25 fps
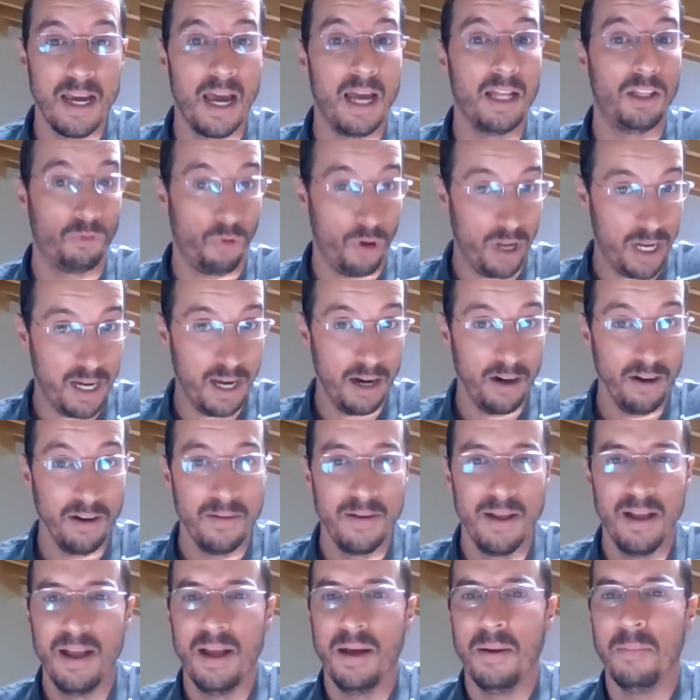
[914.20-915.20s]
trigger.
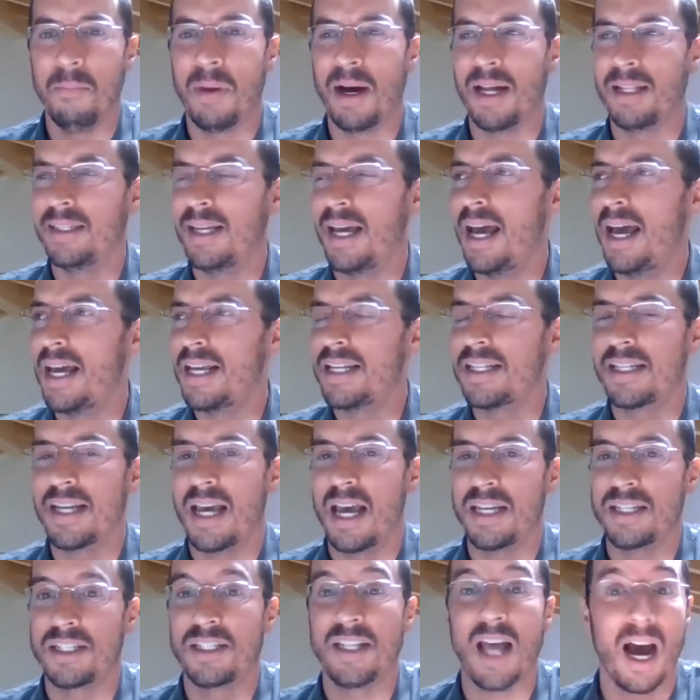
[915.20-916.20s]
But
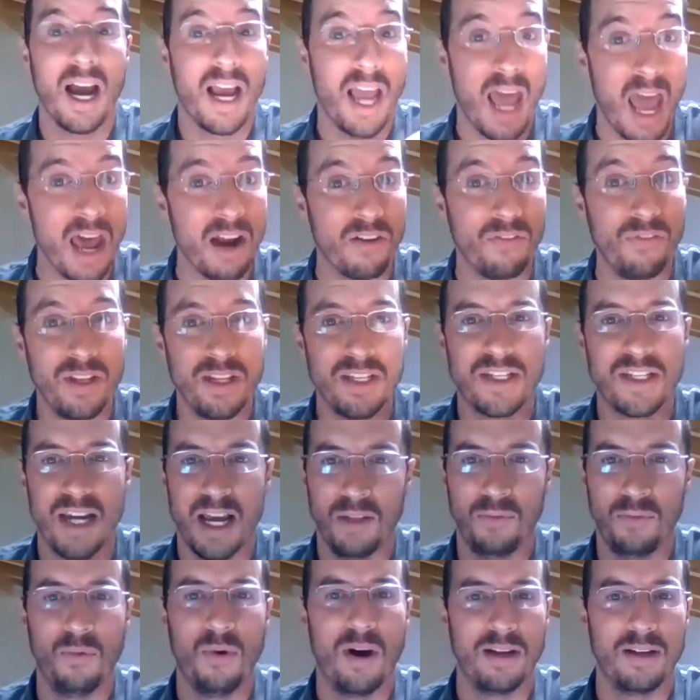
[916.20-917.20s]
as Doug Ervin
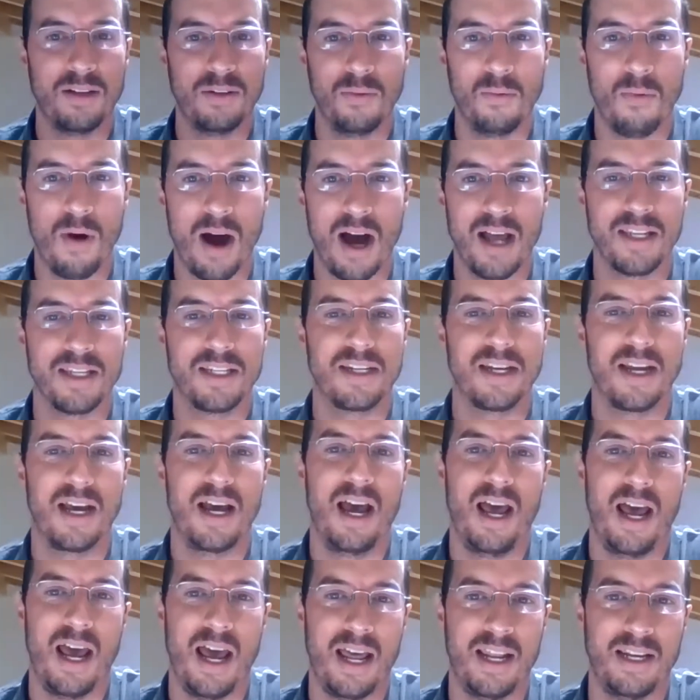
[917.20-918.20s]
said once,
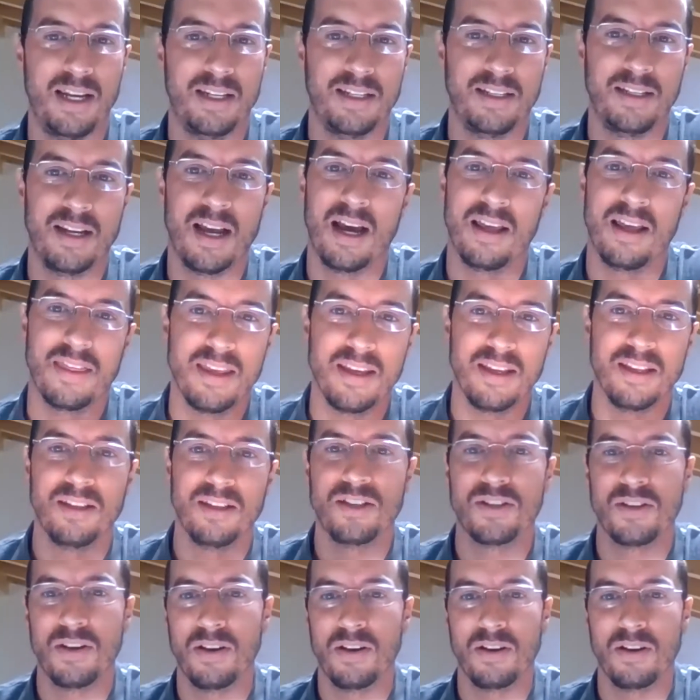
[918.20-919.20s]
and I think
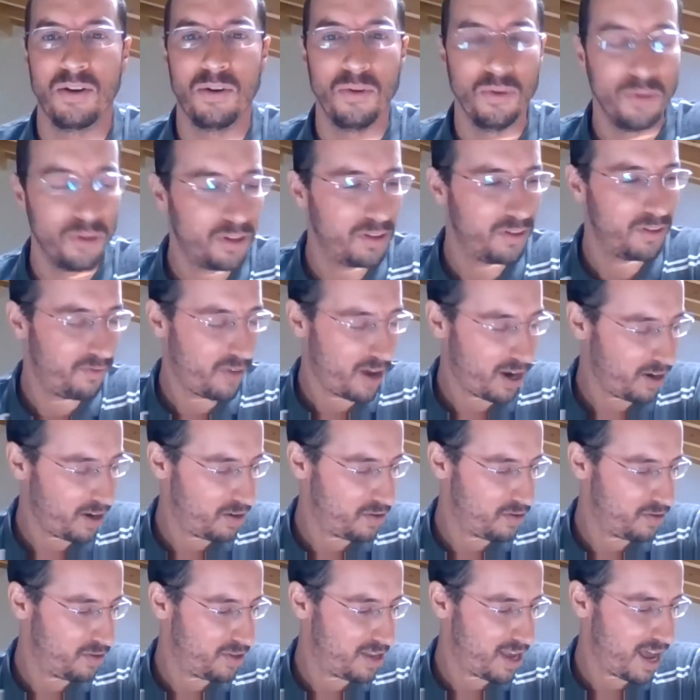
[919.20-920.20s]
it's a very
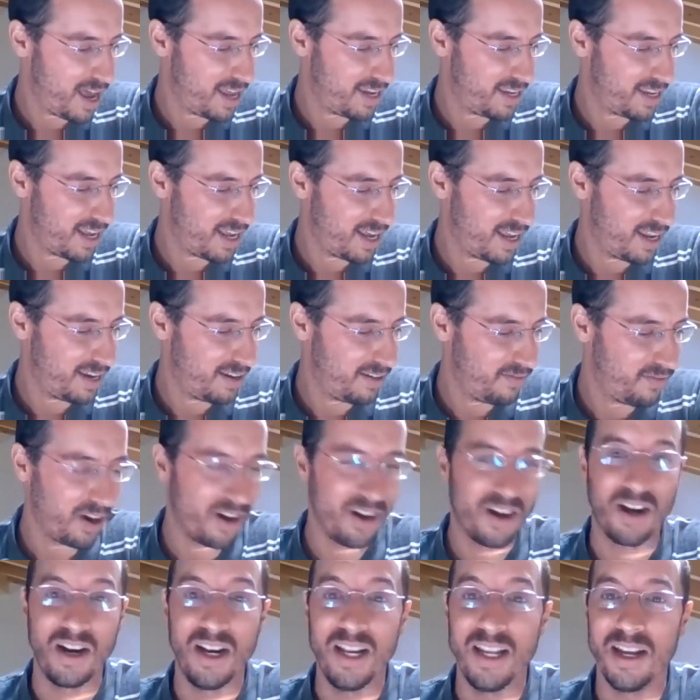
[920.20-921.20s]
good and very
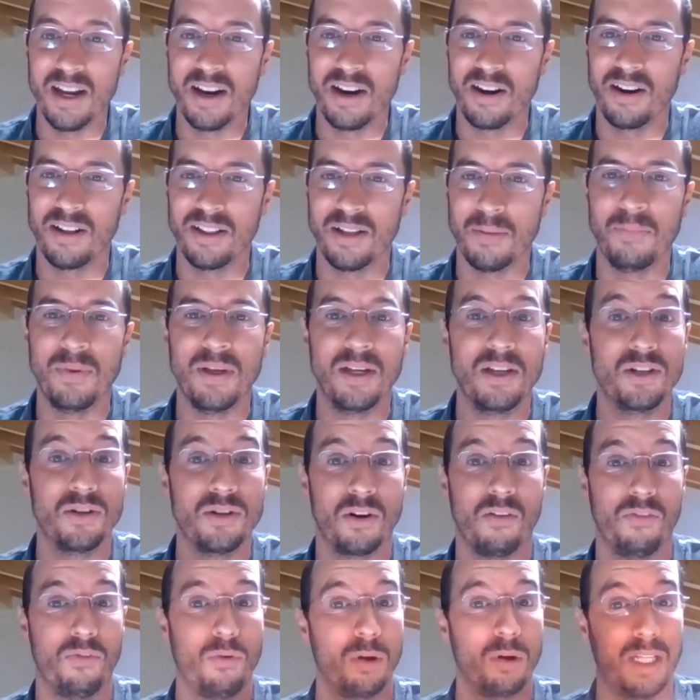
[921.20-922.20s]
clear depiction
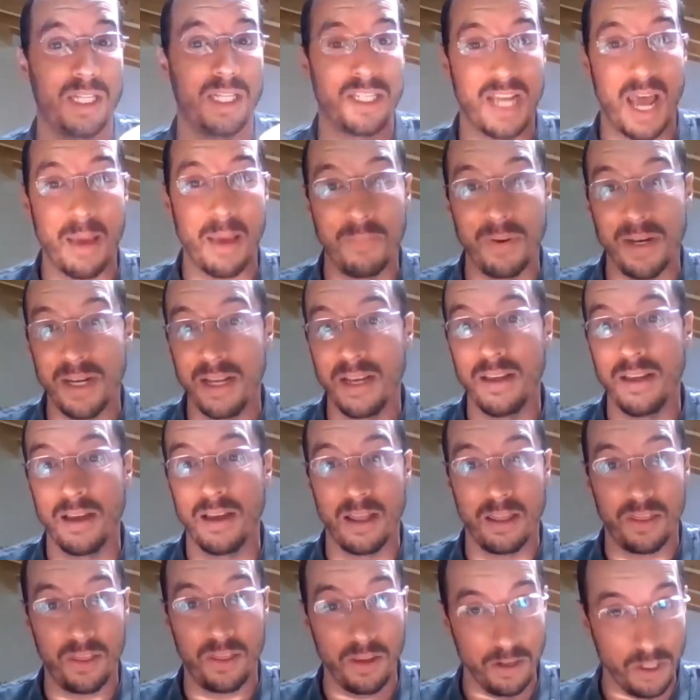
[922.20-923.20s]
of what is happening
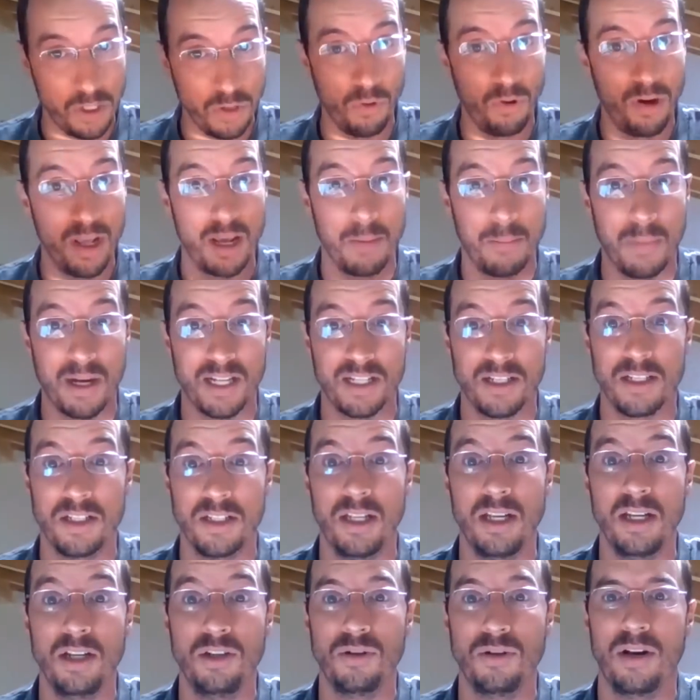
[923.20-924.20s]
during a mass
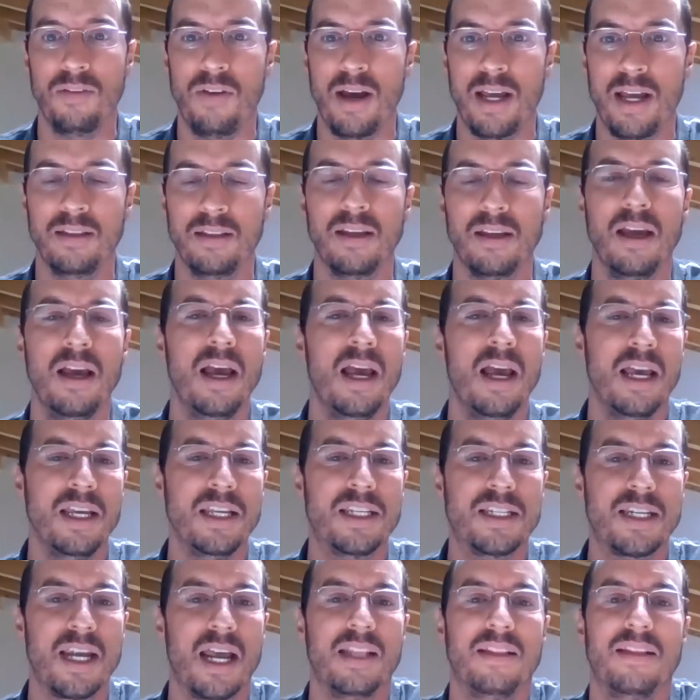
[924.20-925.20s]
extinction event, he
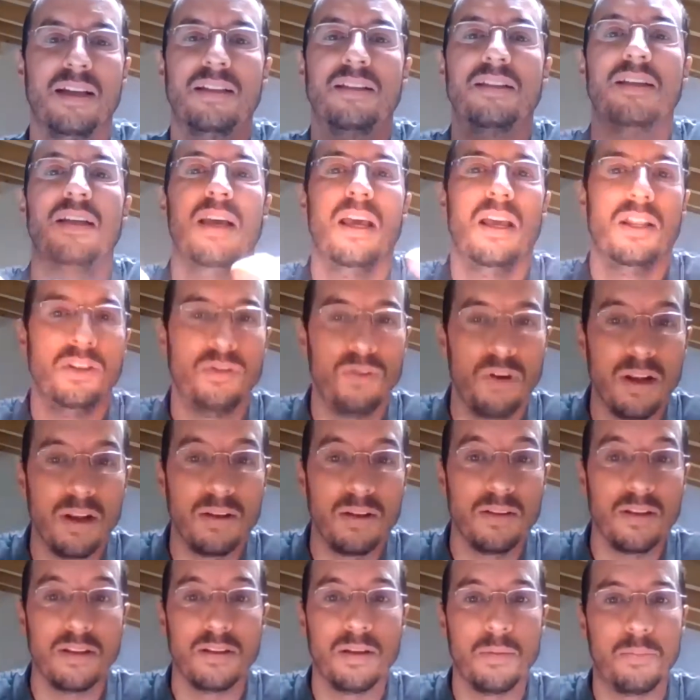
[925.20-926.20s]
said that
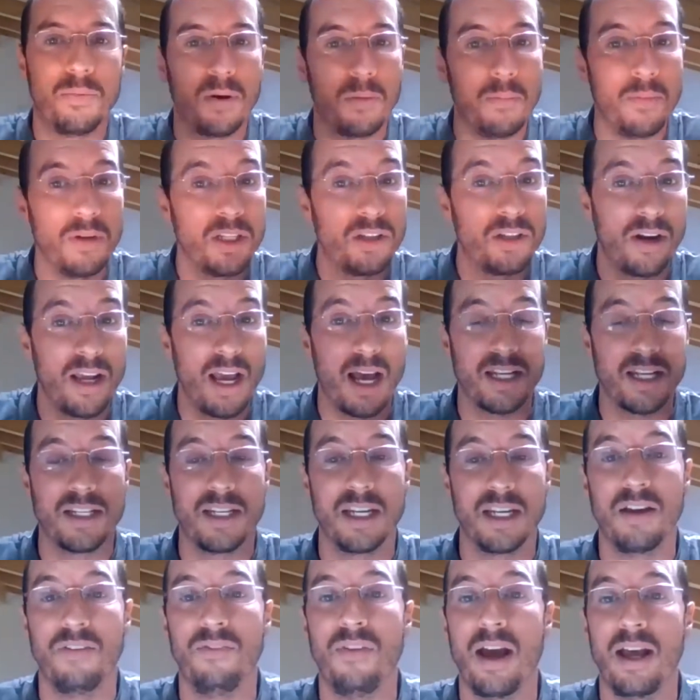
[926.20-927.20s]
during the Permian
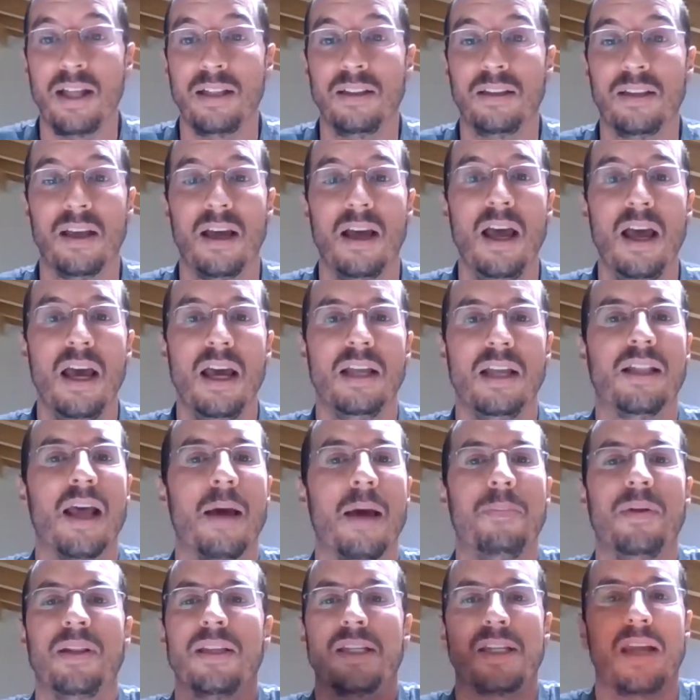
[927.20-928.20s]
Triassic event, it
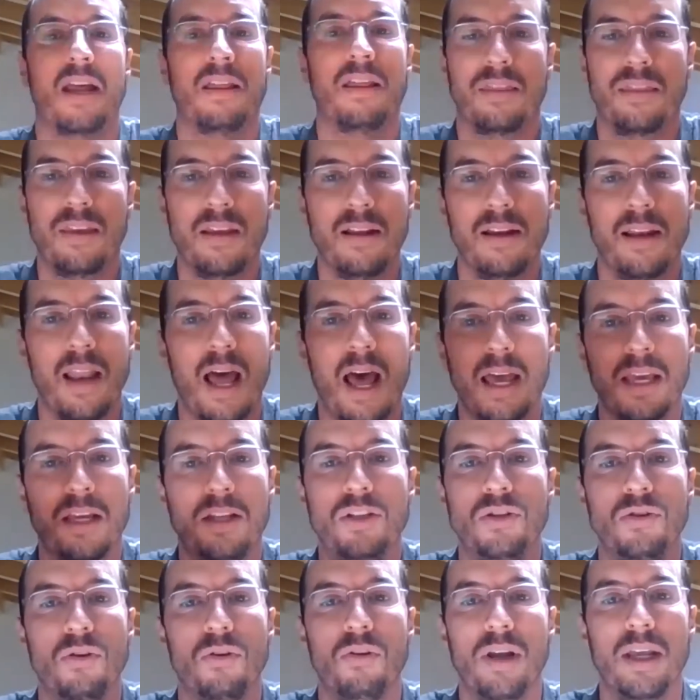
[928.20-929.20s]
happened something like
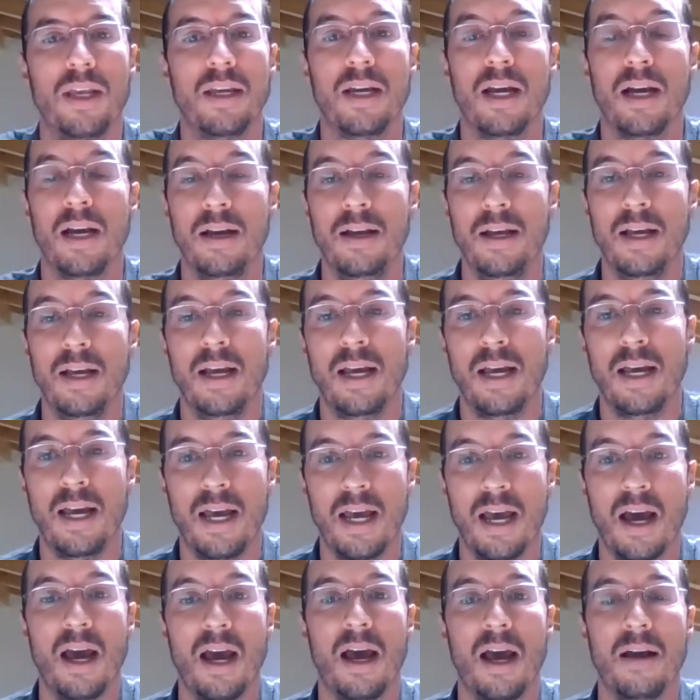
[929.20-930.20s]
during
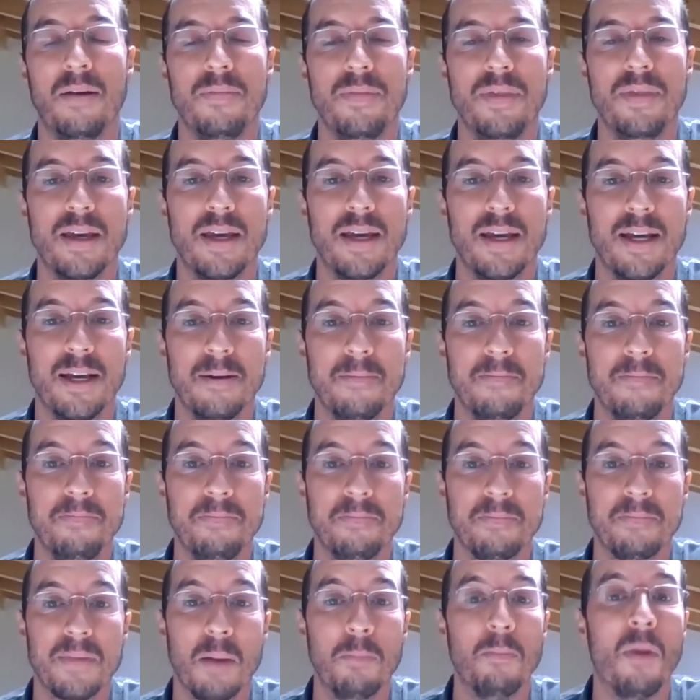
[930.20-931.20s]

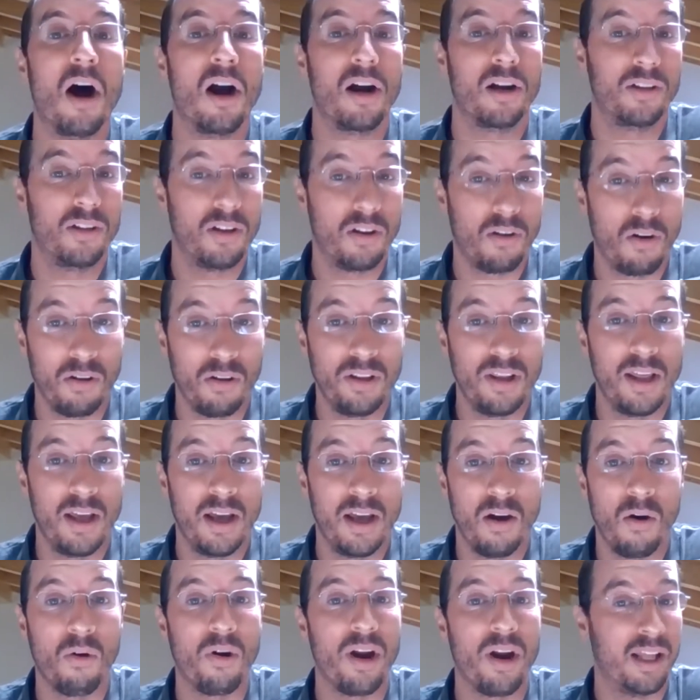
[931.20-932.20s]
the murder on the
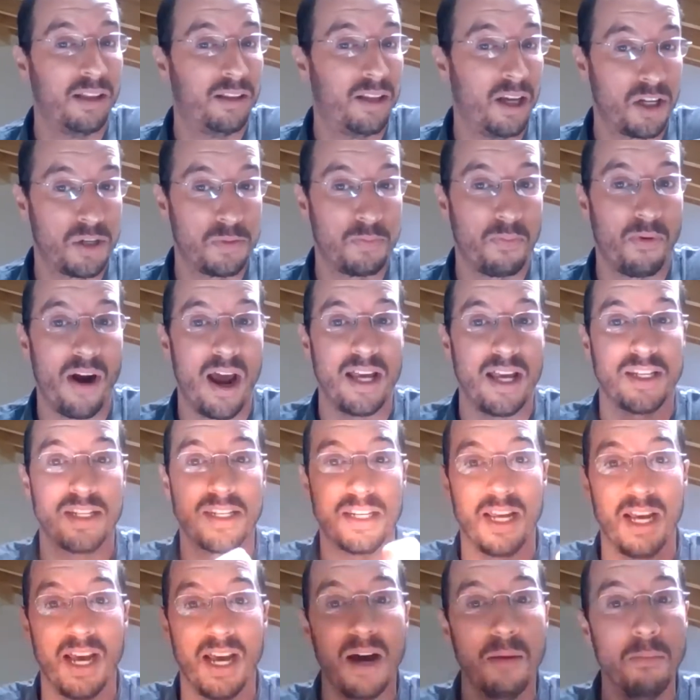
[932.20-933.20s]
Orient Express
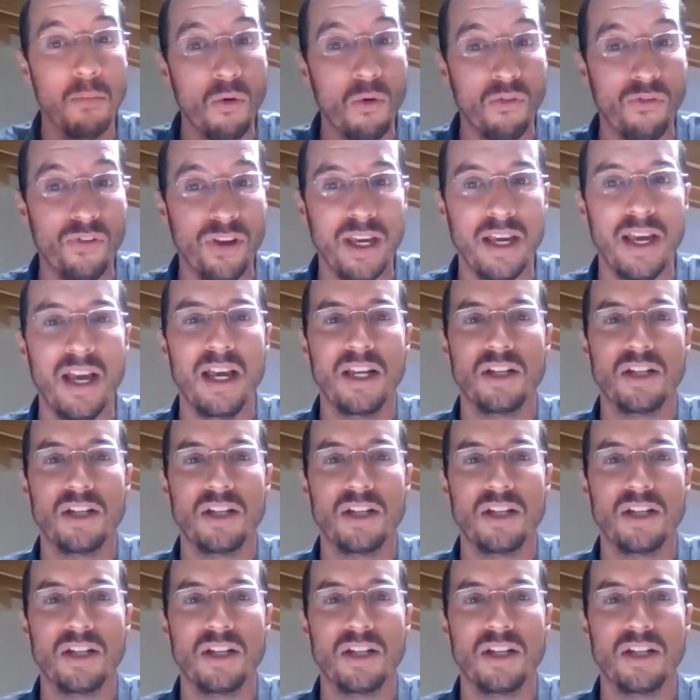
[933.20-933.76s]
movie.